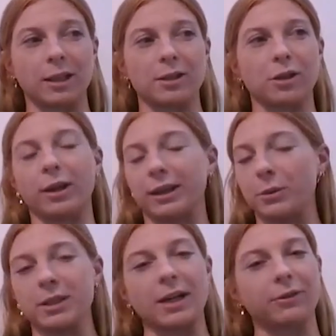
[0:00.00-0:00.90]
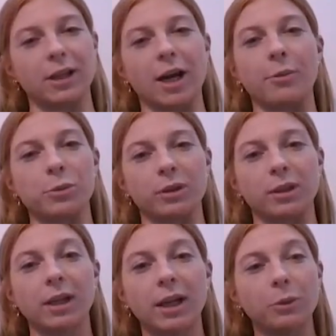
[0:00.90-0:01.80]
And so like, there was definitely times
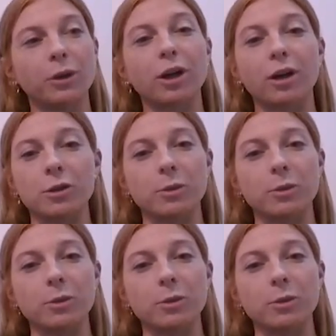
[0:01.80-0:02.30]
when girls